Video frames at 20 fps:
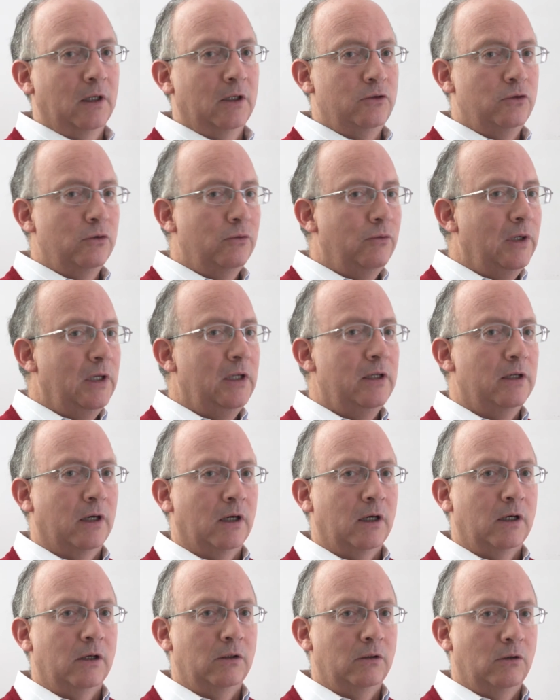you really
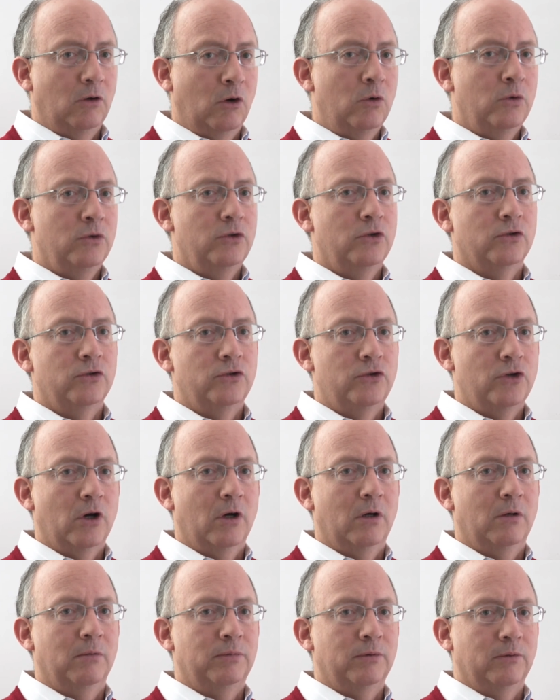own your
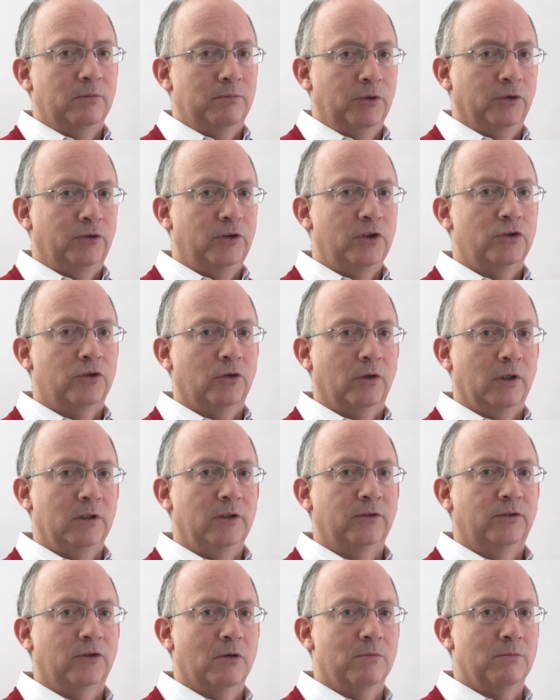job position in
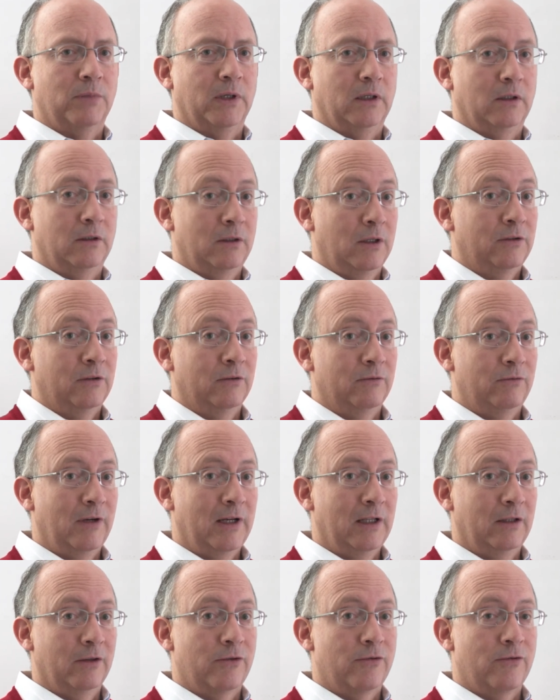this company. That's a
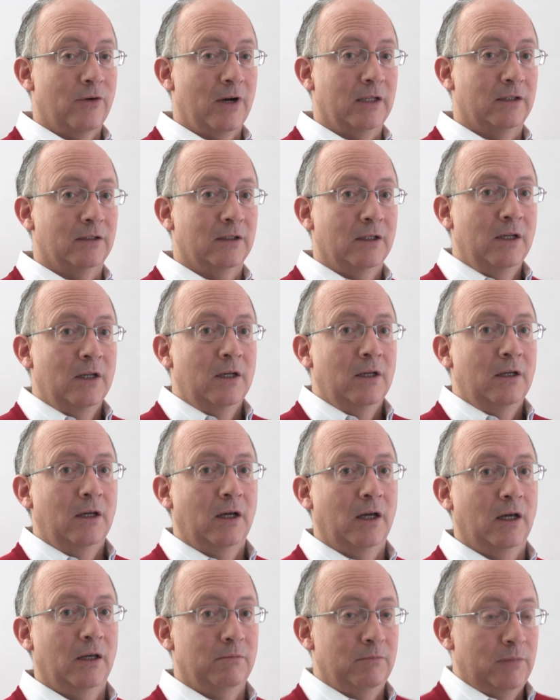veiled threat,
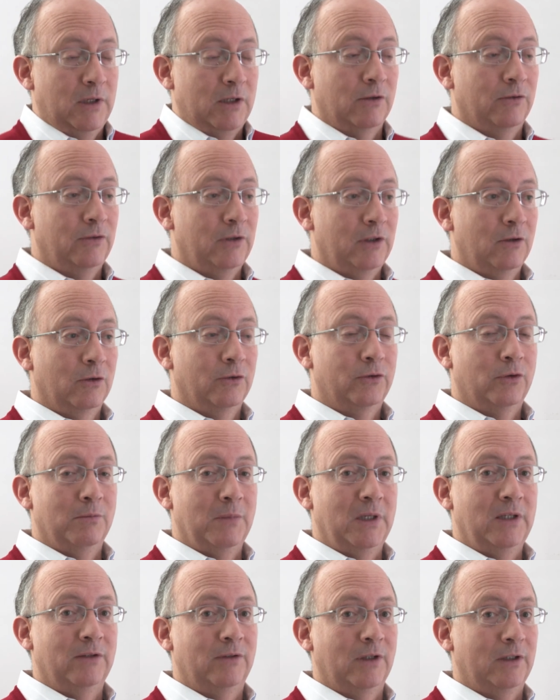because it also
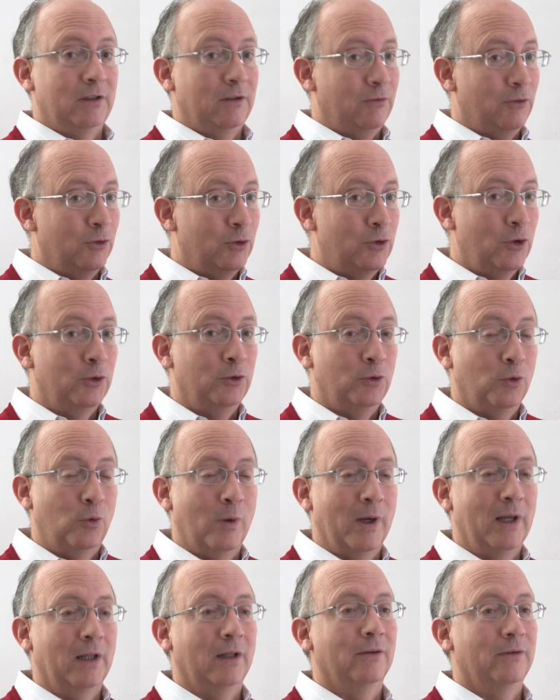means that if you don't do
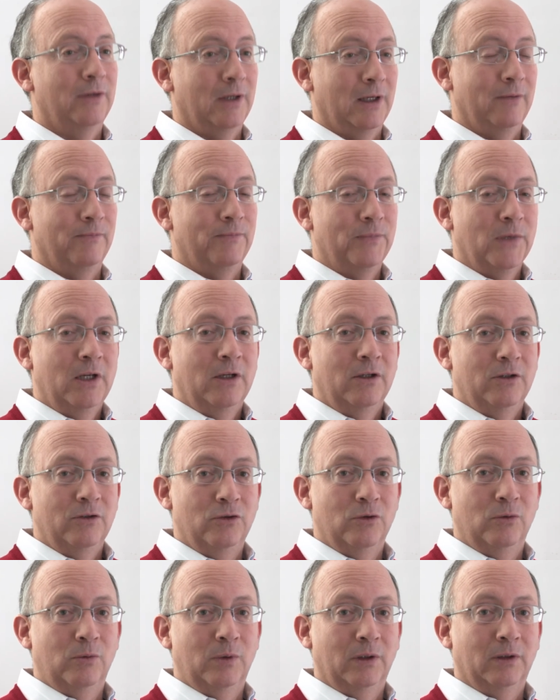well, then
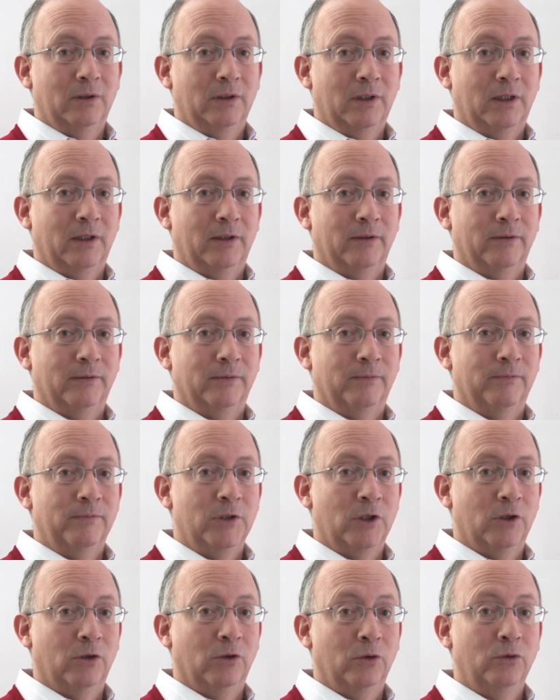you will,
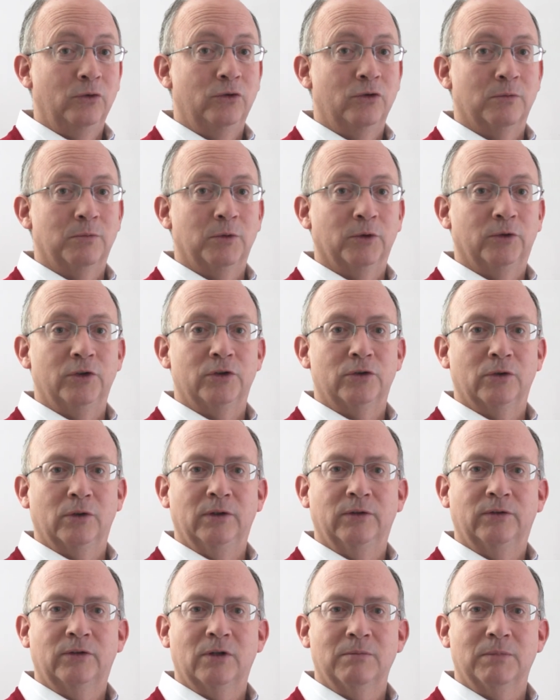you know, lose your position in
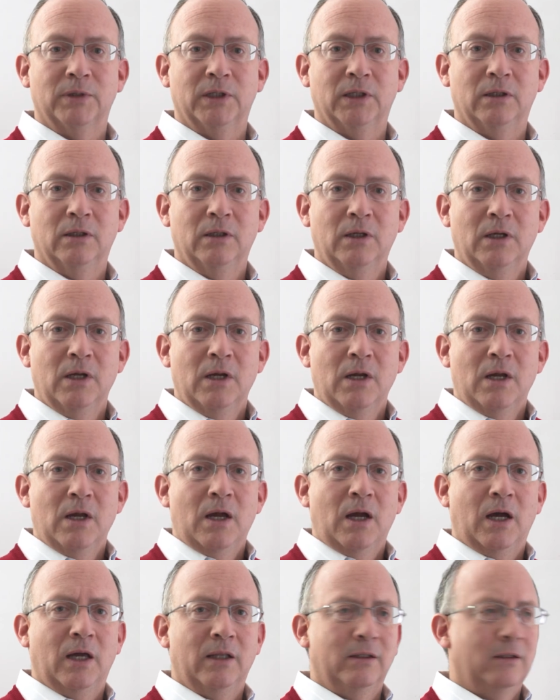this company.
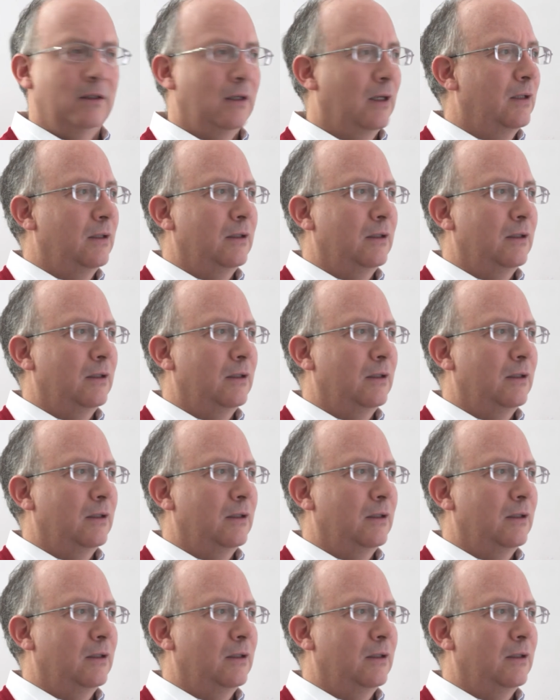And